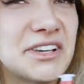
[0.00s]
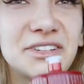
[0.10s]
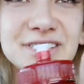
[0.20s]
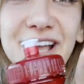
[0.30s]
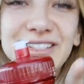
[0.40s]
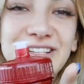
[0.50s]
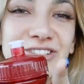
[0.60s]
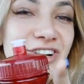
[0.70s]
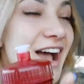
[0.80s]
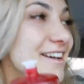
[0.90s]
Don't text Come on,
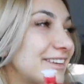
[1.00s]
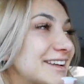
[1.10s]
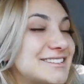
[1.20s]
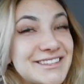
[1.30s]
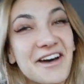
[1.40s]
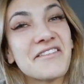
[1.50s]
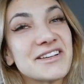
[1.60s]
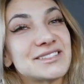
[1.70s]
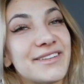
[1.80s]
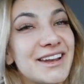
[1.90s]
and that was funny. That
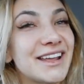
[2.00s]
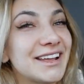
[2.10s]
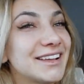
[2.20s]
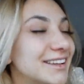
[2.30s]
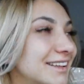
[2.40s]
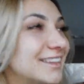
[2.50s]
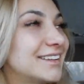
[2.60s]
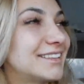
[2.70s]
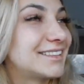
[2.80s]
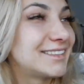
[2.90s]
was funny. You
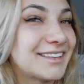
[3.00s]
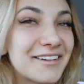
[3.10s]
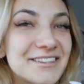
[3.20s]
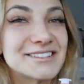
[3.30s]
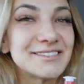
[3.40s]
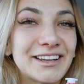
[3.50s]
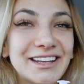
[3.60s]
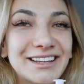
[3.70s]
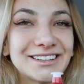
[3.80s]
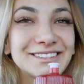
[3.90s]
gotta admit that, that was, was pretty